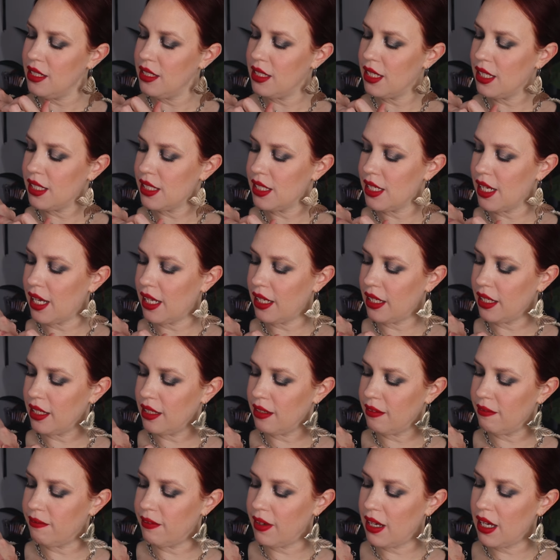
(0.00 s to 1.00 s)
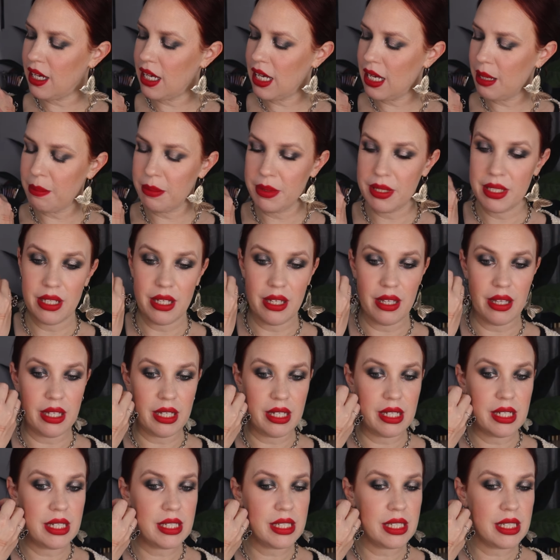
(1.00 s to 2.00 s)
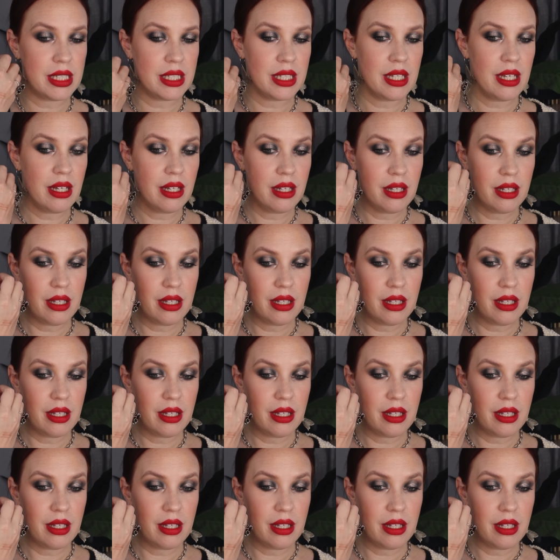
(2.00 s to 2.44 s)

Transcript: does not live up to this.